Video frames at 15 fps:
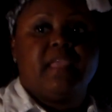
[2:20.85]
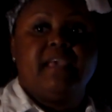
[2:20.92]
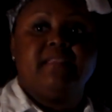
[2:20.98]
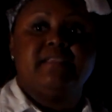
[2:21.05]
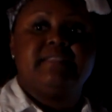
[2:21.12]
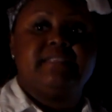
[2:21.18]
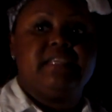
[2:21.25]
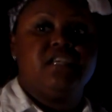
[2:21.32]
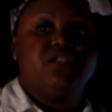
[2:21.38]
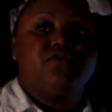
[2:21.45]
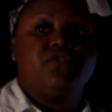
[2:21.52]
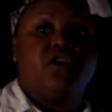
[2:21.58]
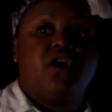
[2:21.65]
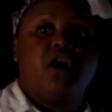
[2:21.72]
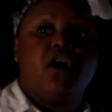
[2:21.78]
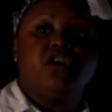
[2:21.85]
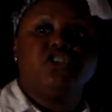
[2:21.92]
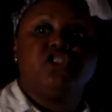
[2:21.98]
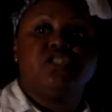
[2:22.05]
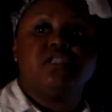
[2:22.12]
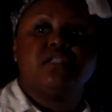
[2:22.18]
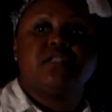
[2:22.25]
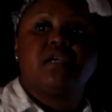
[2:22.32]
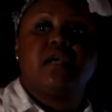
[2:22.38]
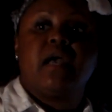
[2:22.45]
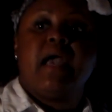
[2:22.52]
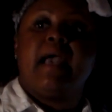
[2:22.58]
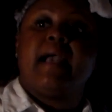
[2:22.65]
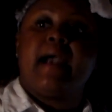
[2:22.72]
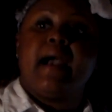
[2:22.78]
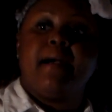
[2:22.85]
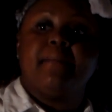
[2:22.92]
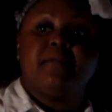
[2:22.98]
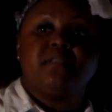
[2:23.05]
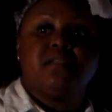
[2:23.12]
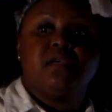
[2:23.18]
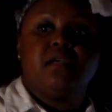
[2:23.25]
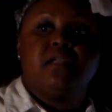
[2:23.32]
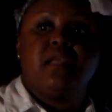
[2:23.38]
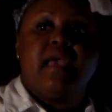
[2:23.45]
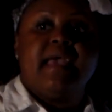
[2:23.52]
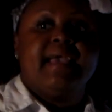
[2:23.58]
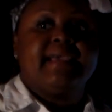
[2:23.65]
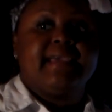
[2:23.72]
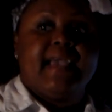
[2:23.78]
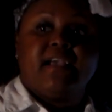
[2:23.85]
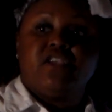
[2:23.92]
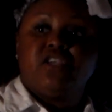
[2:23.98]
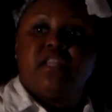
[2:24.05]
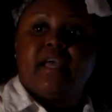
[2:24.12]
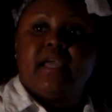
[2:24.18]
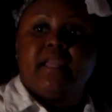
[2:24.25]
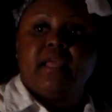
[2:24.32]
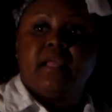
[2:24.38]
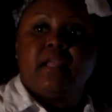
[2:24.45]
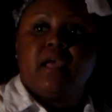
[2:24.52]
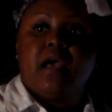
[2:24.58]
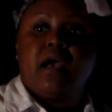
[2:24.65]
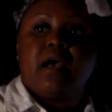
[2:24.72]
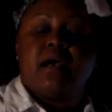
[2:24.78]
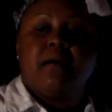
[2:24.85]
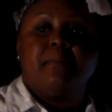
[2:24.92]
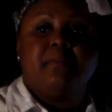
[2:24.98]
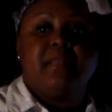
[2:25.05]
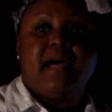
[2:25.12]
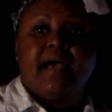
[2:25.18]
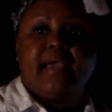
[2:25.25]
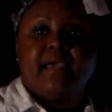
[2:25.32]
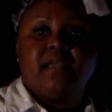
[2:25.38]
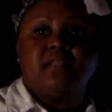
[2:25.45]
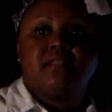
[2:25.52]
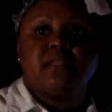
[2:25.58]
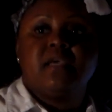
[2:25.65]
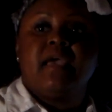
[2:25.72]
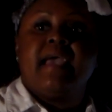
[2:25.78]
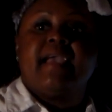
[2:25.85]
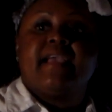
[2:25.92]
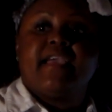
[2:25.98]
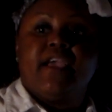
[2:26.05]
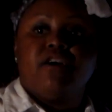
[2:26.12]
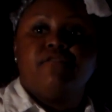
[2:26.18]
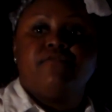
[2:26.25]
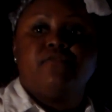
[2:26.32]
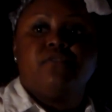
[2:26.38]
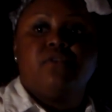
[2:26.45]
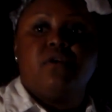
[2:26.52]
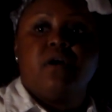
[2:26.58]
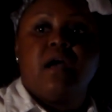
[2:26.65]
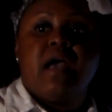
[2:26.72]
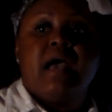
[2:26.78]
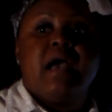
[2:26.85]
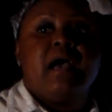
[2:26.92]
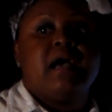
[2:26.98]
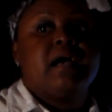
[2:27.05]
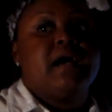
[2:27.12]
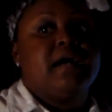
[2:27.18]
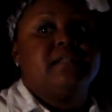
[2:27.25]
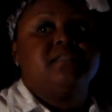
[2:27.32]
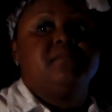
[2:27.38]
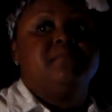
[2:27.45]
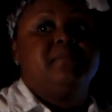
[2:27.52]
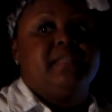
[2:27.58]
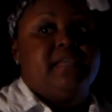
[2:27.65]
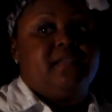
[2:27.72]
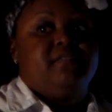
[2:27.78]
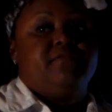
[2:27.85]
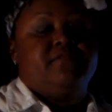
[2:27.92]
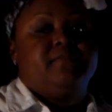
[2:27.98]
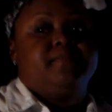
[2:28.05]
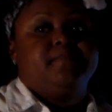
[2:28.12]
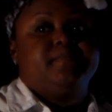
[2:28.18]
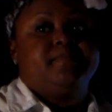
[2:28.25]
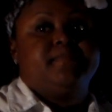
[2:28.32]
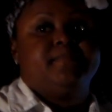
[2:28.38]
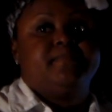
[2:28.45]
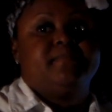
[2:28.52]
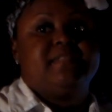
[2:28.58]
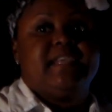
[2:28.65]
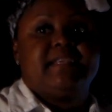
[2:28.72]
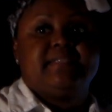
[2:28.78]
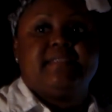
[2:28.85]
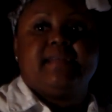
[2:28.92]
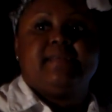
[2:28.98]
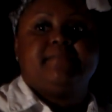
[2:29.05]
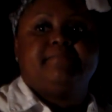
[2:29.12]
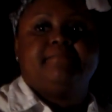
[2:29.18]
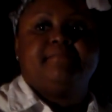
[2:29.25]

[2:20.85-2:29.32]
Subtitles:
And the C is for cautious, competent, calculating, compliant, careful, contemplative. Next slide.